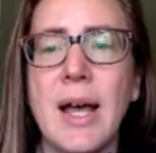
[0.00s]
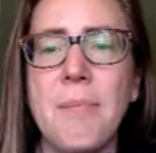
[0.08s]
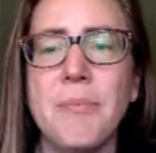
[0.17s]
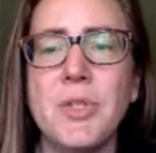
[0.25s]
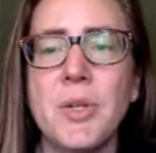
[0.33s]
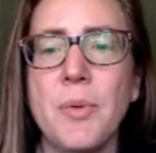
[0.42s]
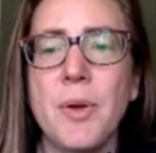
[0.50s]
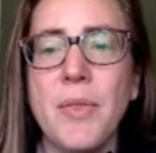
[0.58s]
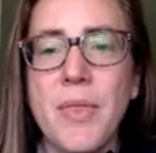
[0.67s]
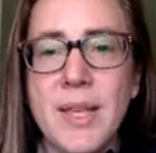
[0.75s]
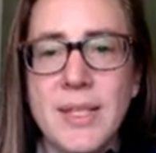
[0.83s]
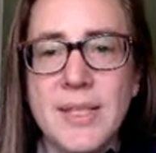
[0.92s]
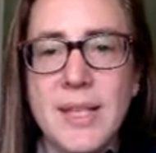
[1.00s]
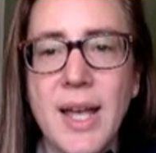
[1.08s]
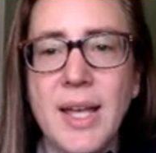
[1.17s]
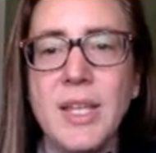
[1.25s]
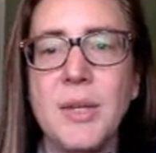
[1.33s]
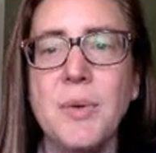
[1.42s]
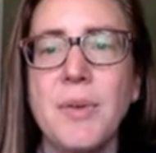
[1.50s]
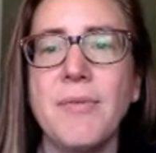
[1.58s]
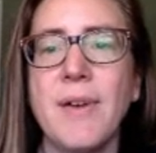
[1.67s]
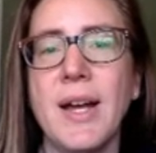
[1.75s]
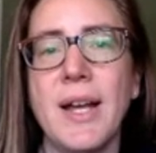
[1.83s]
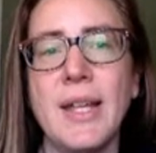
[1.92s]
So on this side, you would
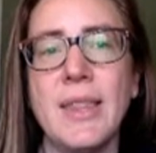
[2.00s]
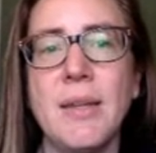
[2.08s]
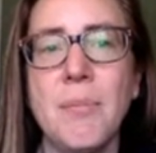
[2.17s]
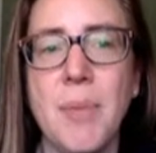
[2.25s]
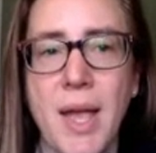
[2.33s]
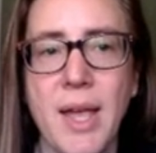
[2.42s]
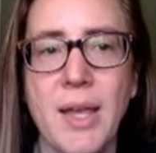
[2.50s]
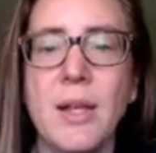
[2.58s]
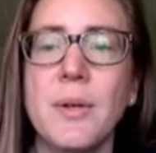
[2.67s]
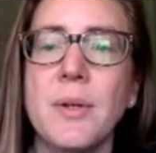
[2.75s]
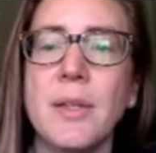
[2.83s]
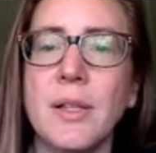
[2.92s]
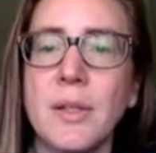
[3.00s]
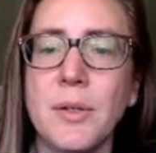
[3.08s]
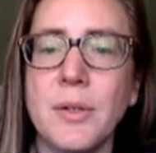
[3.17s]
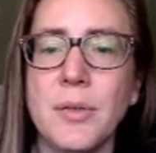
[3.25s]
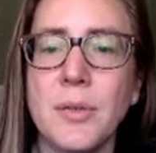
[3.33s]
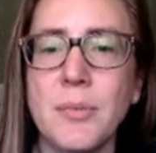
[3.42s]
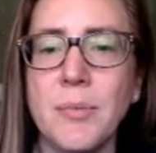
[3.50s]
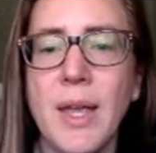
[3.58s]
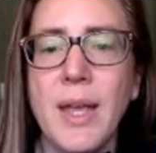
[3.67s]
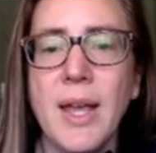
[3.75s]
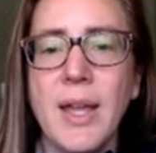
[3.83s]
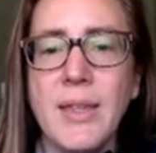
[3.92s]
find the bay or the lagoon,
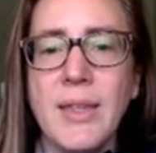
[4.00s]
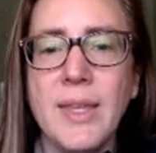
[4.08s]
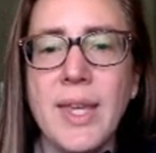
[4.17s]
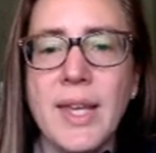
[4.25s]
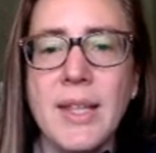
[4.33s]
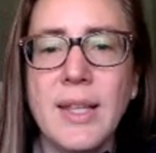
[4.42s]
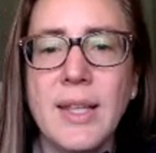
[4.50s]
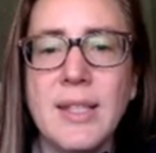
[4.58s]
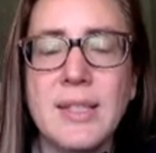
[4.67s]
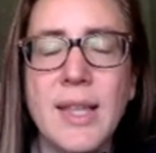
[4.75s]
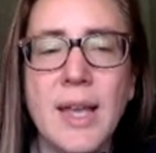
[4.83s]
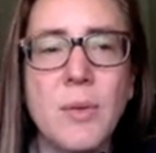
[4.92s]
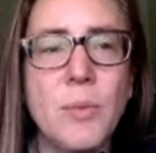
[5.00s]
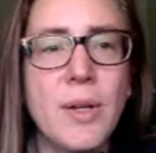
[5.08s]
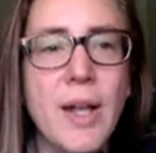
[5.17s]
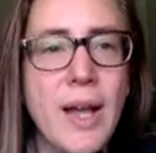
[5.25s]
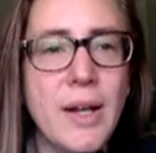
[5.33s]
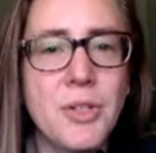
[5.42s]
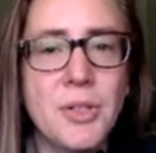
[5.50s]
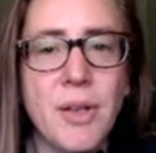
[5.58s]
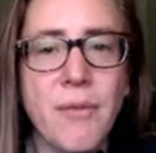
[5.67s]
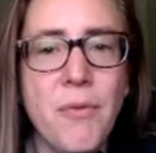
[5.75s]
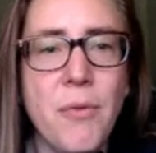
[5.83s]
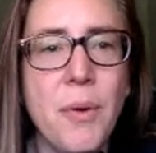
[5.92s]
and then the inlets then would actually
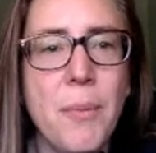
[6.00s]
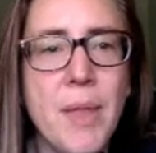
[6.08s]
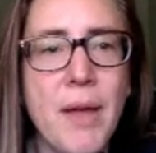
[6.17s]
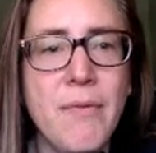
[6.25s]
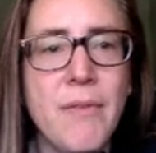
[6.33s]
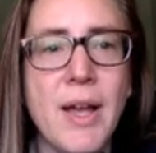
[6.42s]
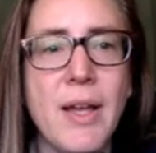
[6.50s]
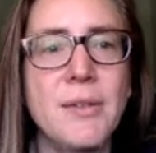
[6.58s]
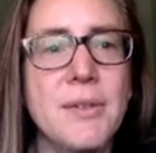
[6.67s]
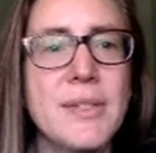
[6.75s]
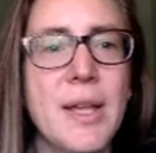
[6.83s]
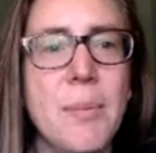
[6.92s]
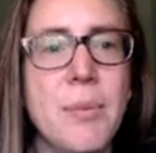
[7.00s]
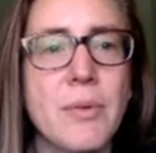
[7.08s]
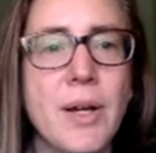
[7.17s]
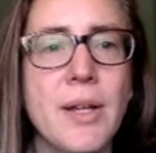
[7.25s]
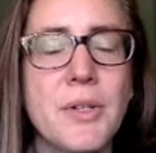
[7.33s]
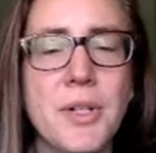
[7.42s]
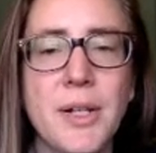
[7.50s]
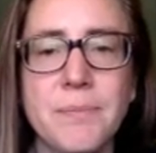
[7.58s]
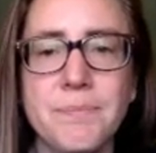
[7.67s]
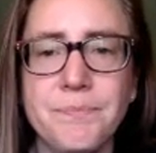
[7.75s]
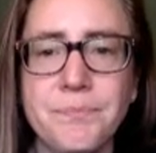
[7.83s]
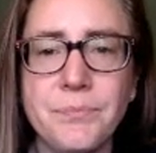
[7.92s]
form that final
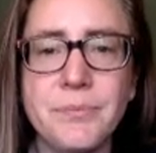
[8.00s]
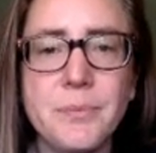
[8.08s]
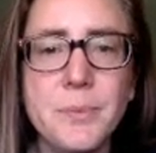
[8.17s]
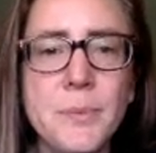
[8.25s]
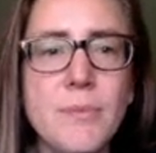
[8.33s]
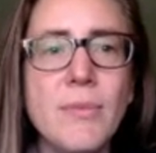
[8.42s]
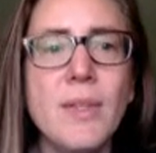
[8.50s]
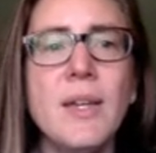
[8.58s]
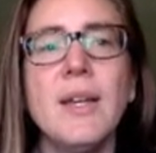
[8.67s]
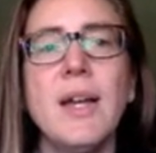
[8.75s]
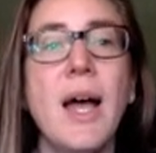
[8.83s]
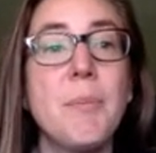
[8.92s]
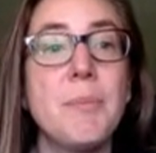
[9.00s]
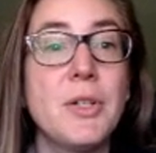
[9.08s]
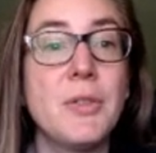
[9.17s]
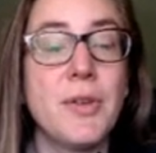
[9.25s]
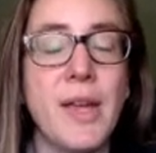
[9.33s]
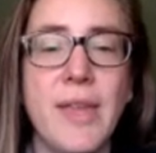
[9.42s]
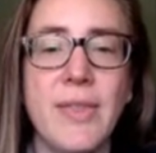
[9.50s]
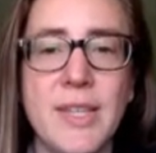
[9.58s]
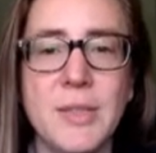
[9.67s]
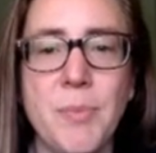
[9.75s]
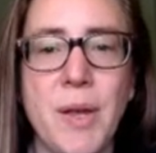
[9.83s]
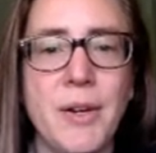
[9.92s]
separation to create
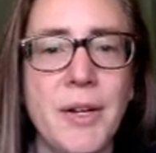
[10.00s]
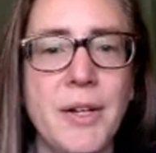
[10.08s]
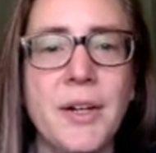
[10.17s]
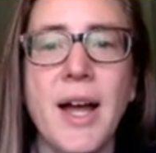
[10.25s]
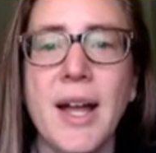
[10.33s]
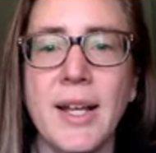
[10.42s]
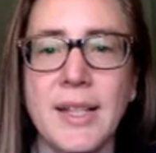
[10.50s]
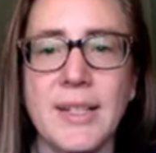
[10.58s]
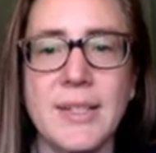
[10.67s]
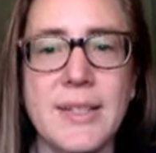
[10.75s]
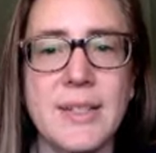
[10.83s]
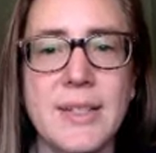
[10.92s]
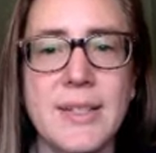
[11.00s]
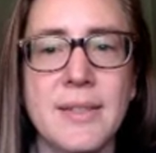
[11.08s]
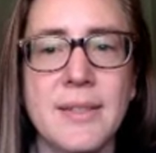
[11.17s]
these barrier islands.